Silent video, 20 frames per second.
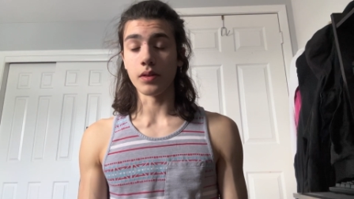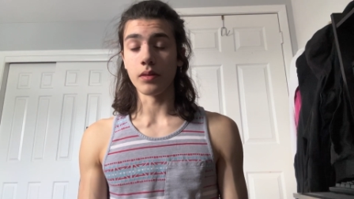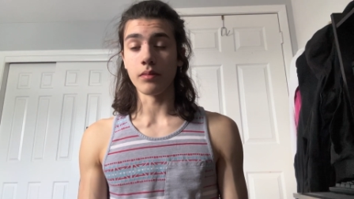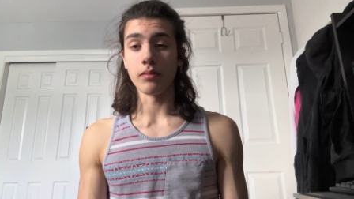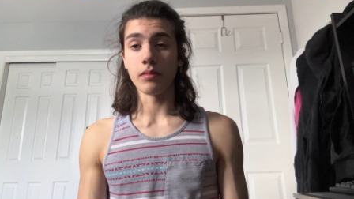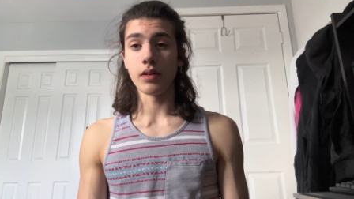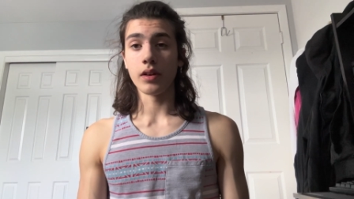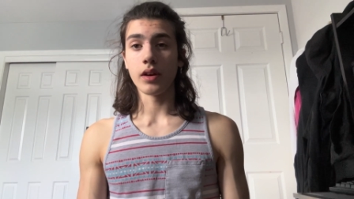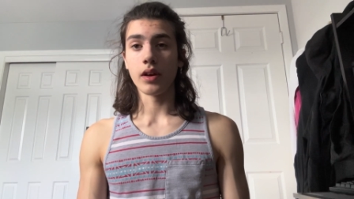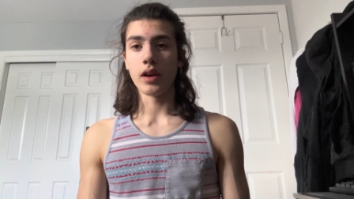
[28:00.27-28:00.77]
them.
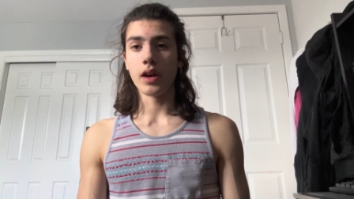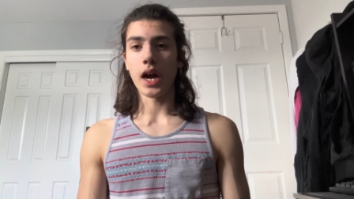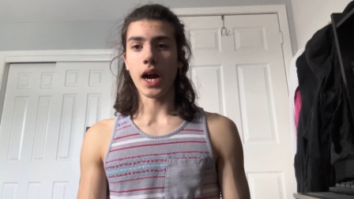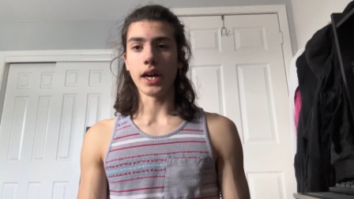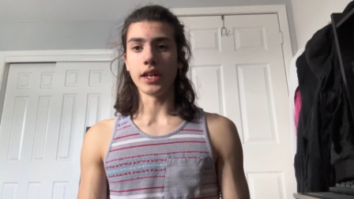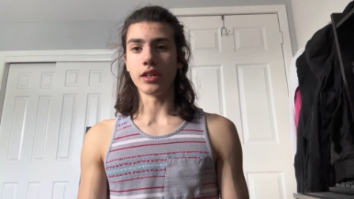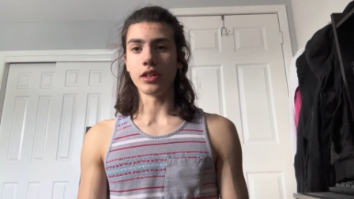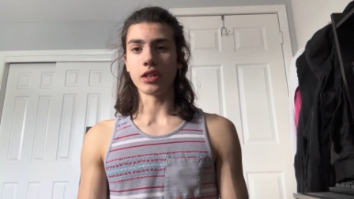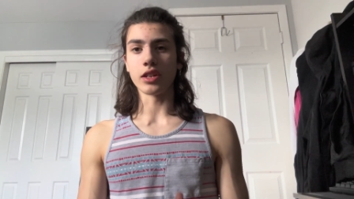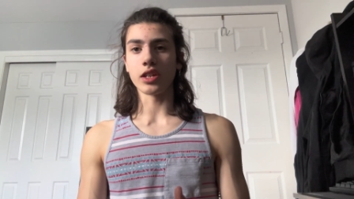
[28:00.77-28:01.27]
I
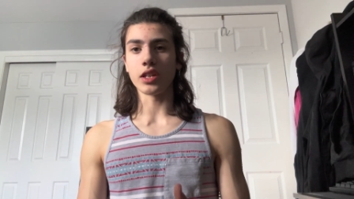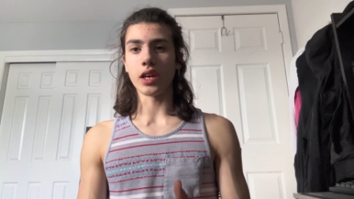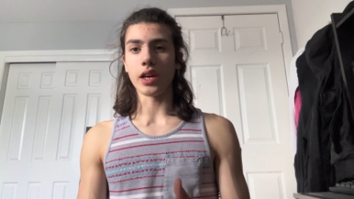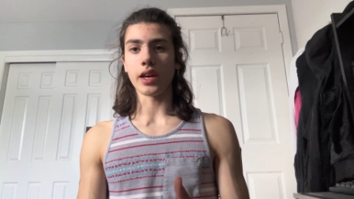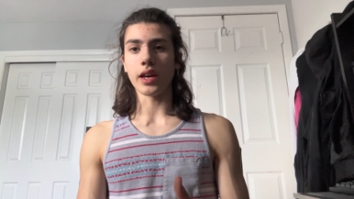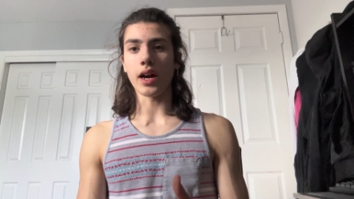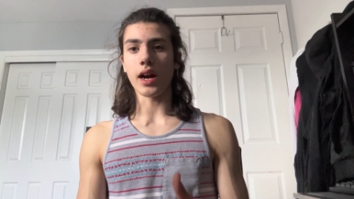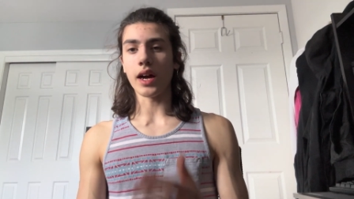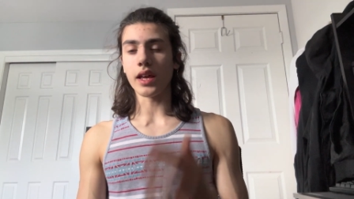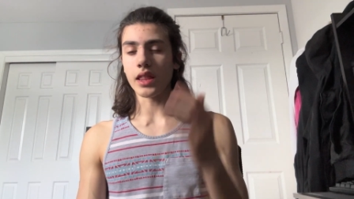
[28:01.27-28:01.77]
just
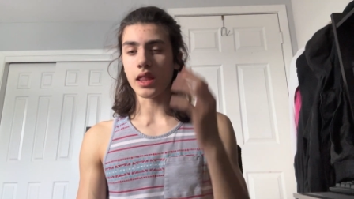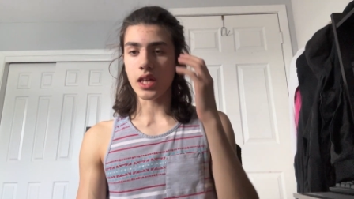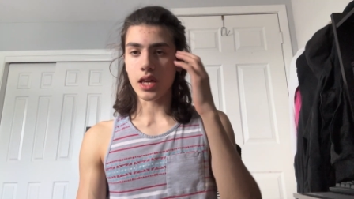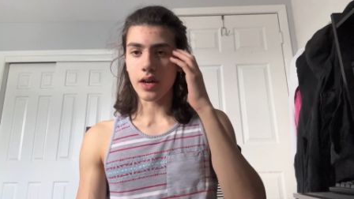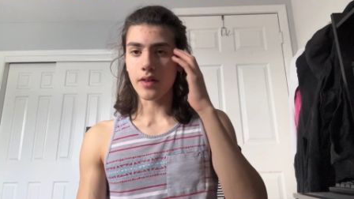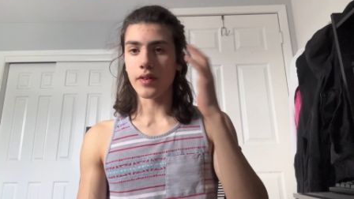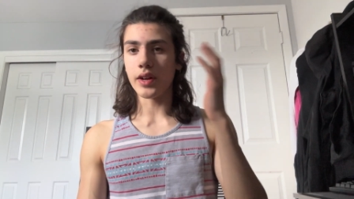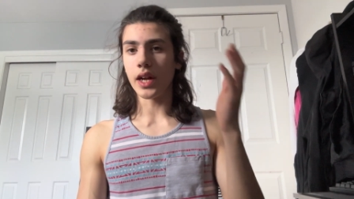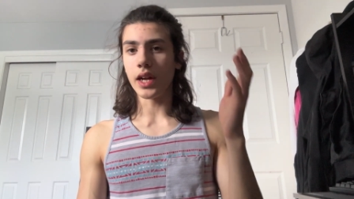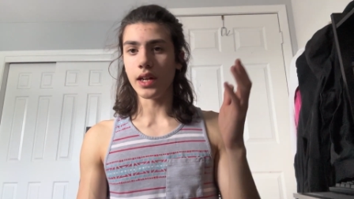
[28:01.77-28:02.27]
like, I think
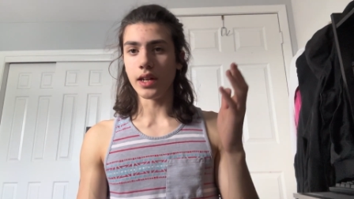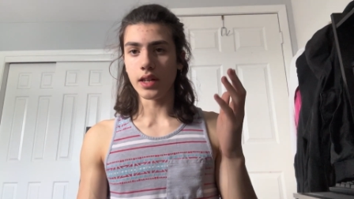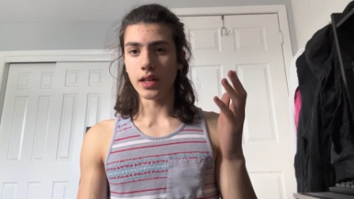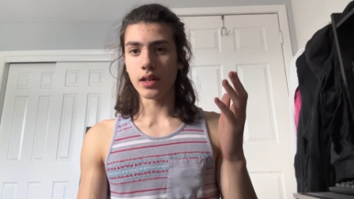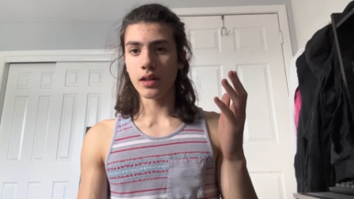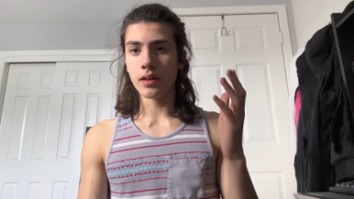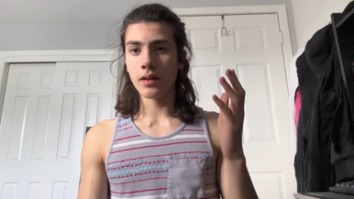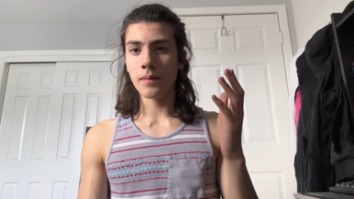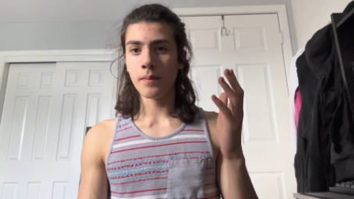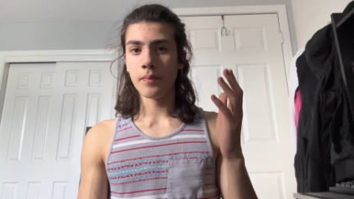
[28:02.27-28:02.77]
of an
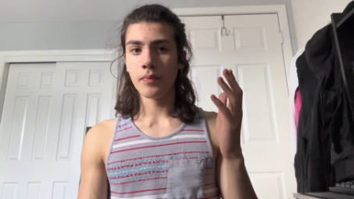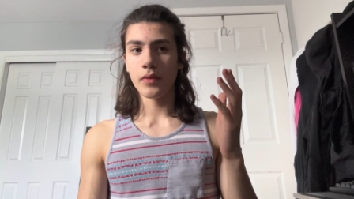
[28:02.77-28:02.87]
idea.